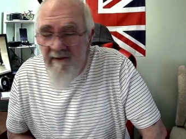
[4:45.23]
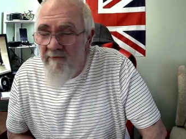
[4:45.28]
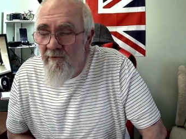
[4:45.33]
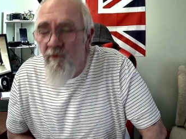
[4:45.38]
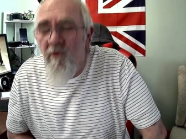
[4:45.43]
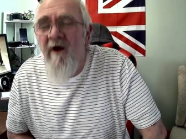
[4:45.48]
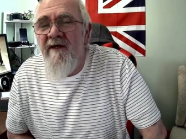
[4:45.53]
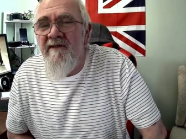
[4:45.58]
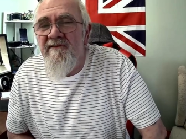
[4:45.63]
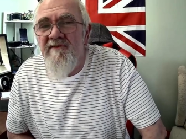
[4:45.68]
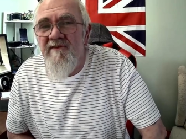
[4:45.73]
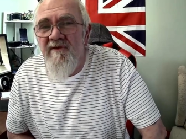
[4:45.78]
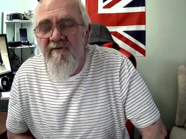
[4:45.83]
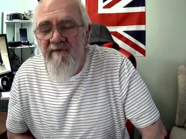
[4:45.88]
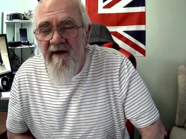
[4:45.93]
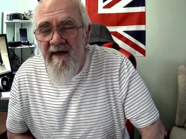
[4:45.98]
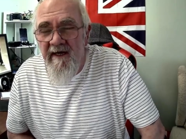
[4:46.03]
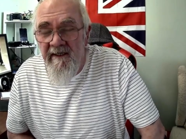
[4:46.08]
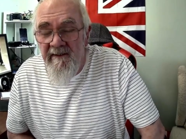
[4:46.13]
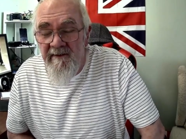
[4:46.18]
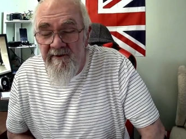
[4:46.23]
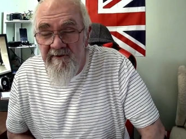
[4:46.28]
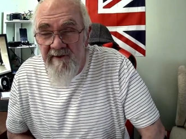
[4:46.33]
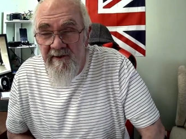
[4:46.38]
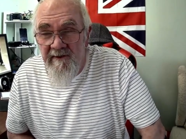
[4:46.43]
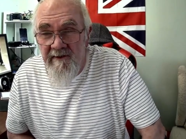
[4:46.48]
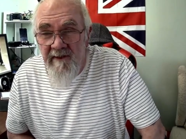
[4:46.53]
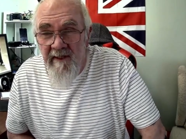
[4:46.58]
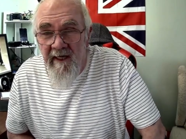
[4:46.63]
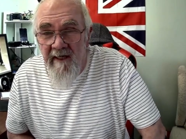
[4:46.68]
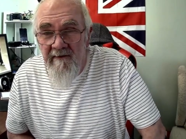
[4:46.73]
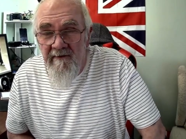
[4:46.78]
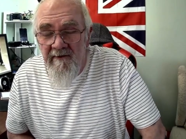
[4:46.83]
where's the fairness in that?